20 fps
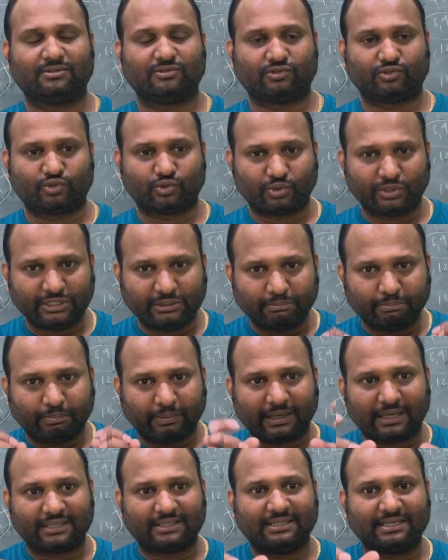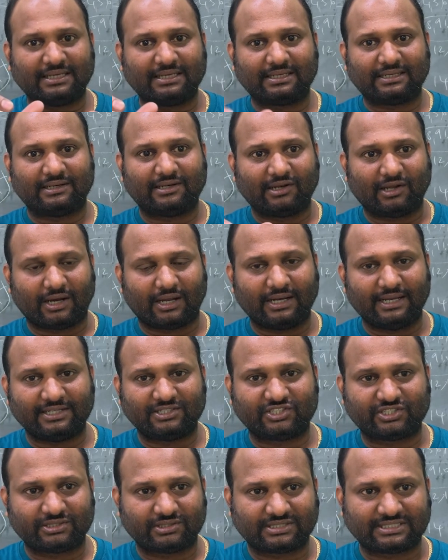to impart the
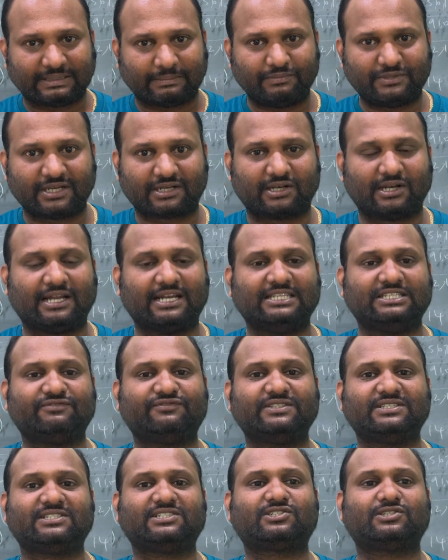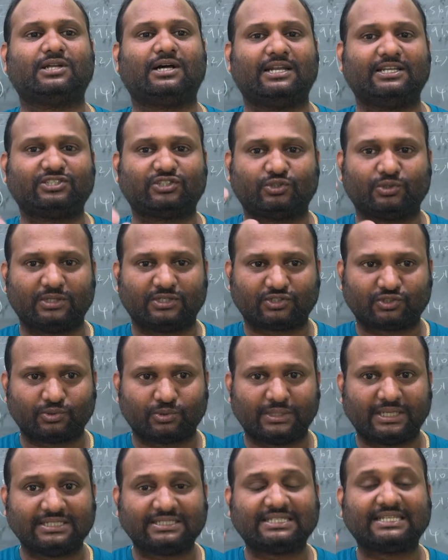knowledge, subject knowledge, the physics knowledge to the
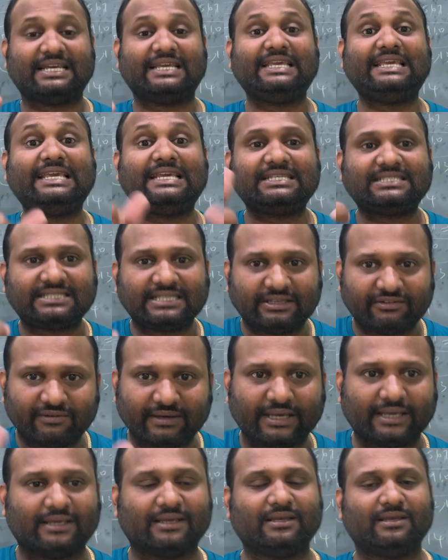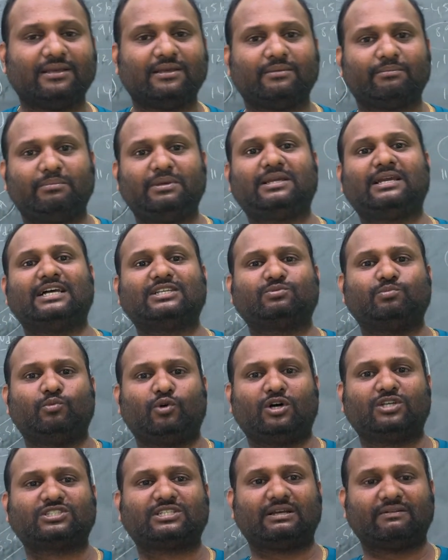students in a easy way. Because
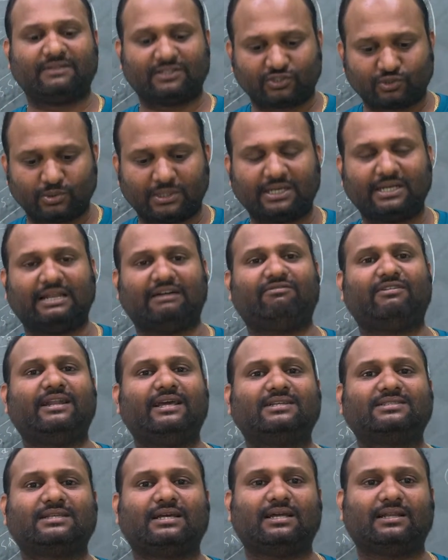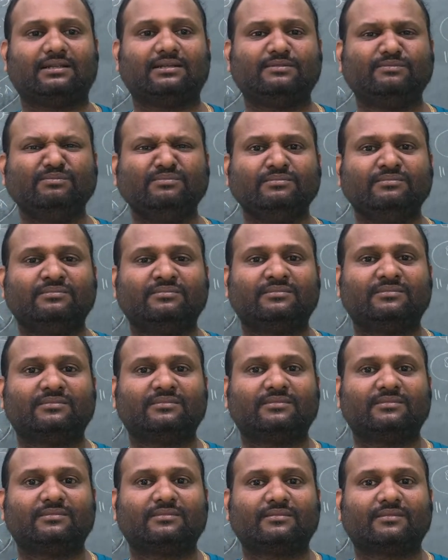most of the students nowadays are
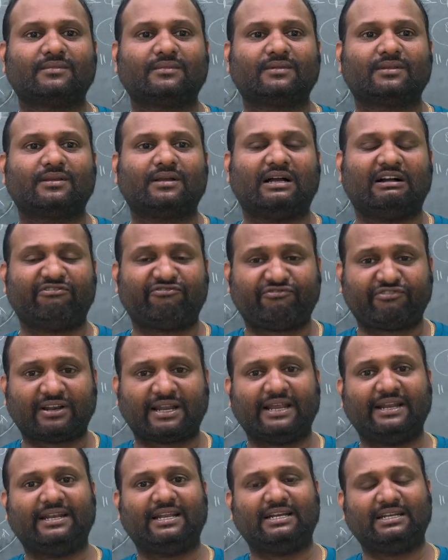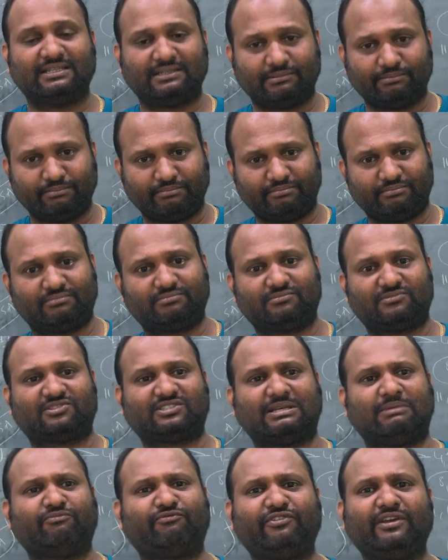afraid and
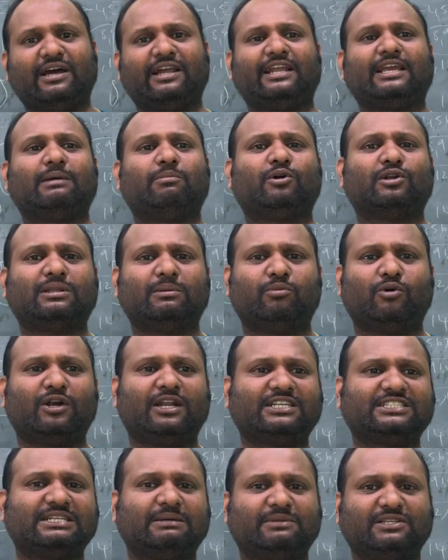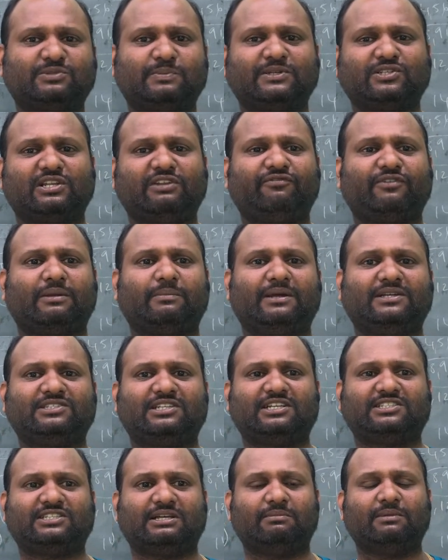some fearing about the board exam, especially for
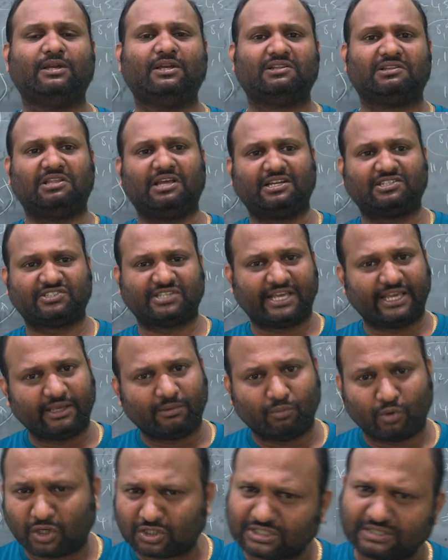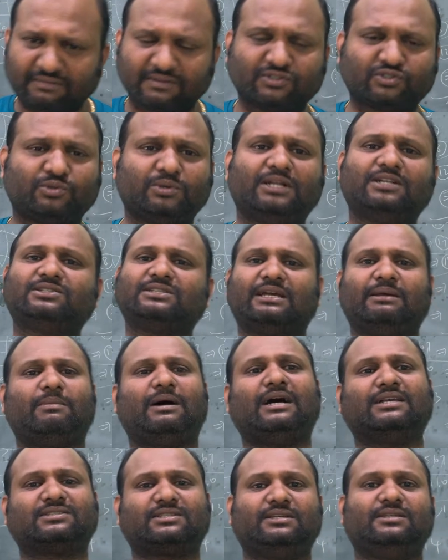major exam. They are saying, most of the students I am
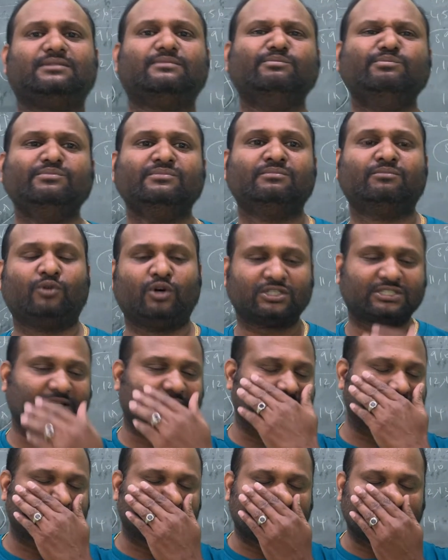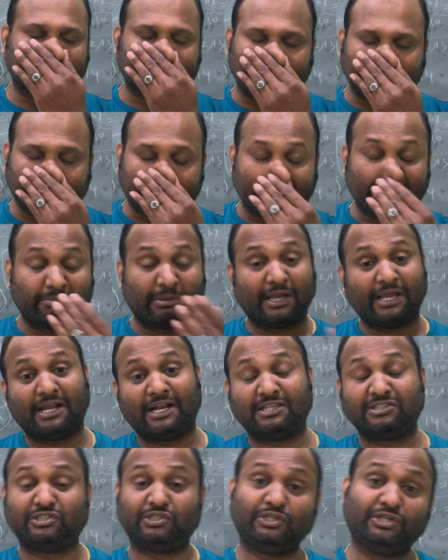asking, most of the students are saying
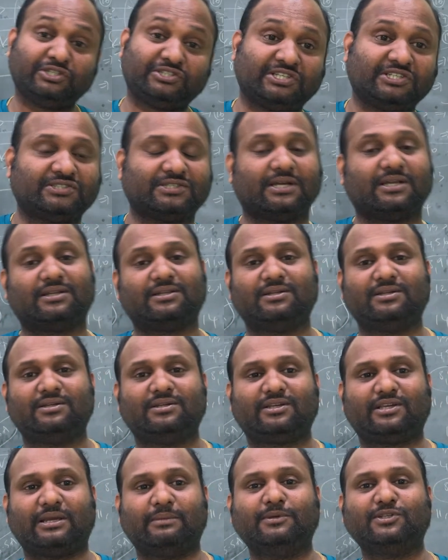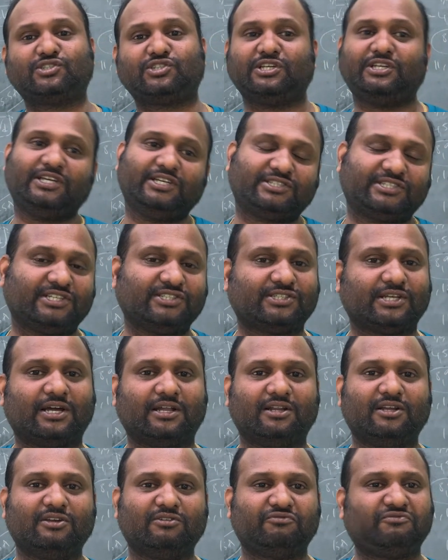biology easy sir, chemistry easy
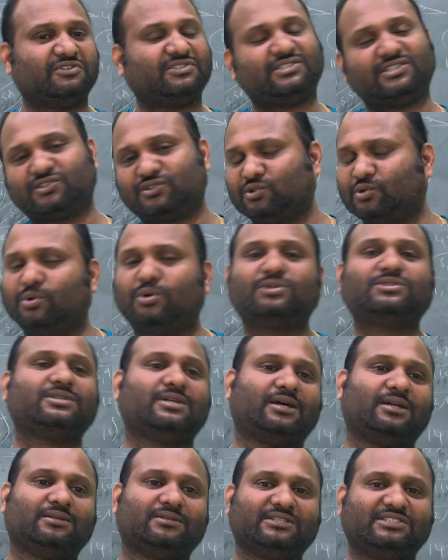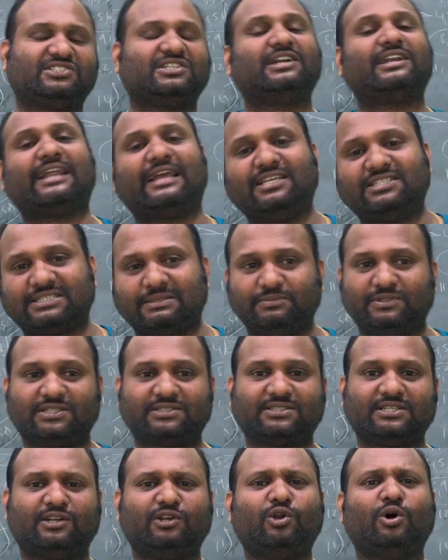sir, physics no sir, it's a dry
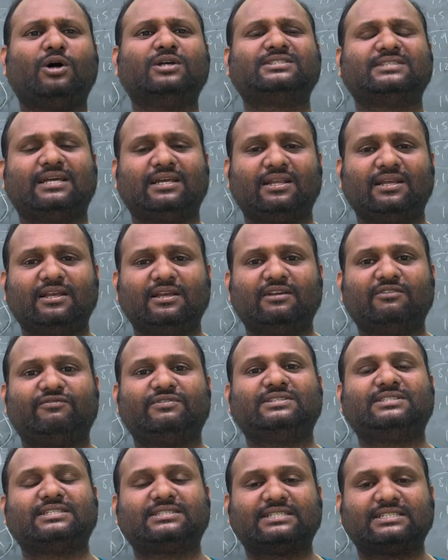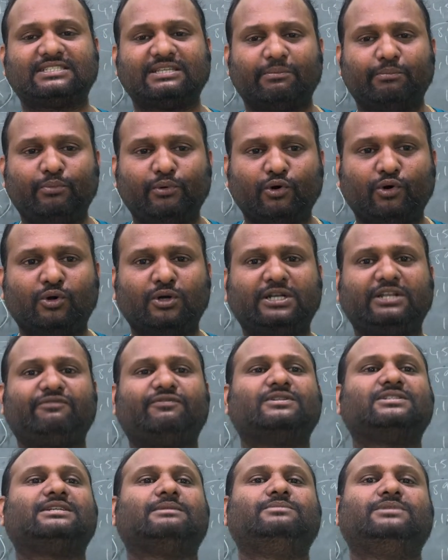subject sir. No sir, physics is a
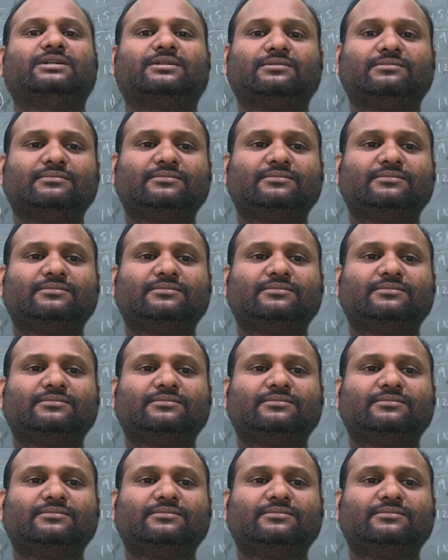beautiful subject.